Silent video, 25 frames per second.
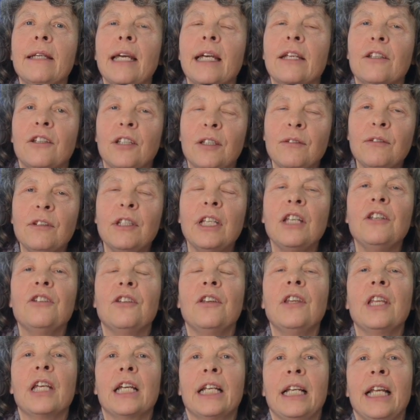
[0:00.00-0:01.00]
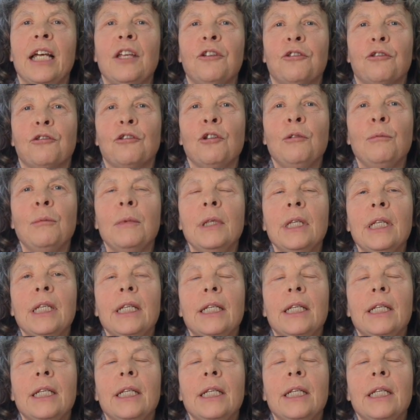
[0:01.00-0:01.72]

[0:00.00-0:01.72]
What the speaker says: activities in the classroom.